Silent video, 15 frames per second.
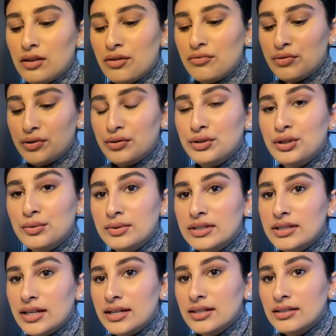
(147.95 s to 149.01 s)
through uni
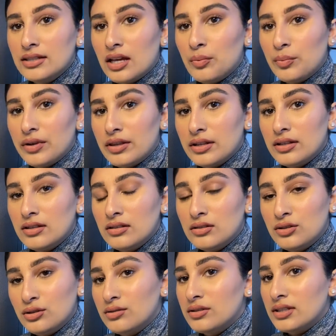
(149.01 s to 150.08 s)
days and with
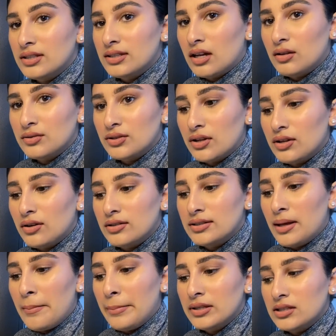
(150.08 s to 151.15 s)
student discount, so I got
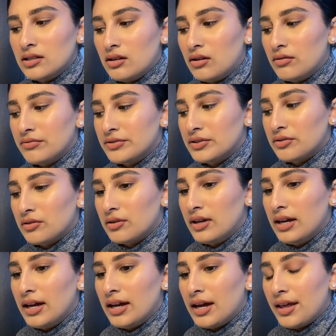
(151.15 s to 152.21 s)
10% off. So
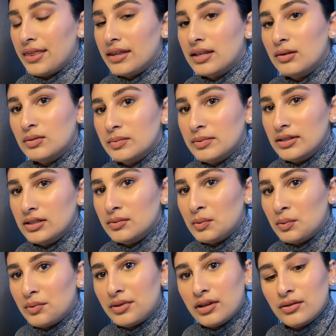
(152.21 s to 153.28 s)
I think it was meant to be
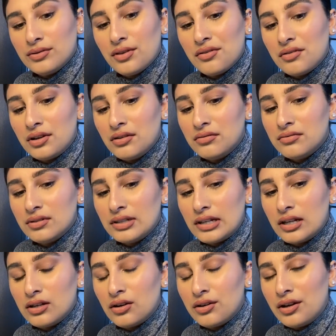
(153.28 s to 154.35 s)
1,300 and
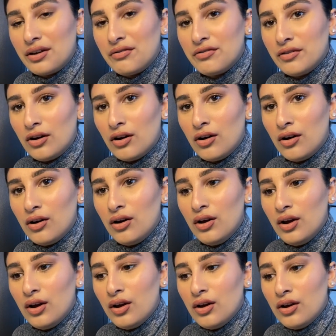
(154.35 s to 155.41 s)
I got it for
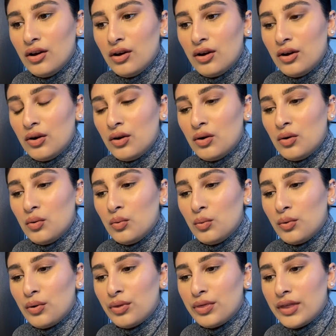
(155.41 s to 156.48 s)

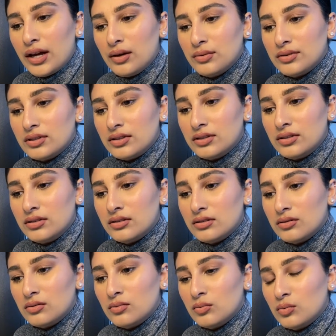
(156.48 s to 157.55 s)

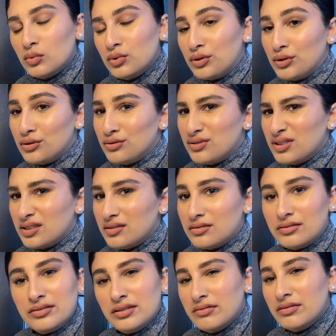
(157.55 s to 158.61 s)

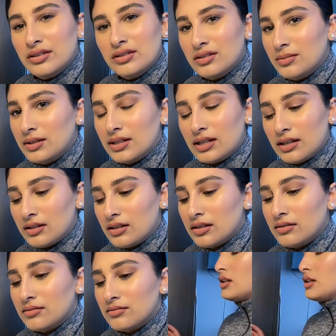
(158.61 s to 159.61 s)
1,150 or something like that.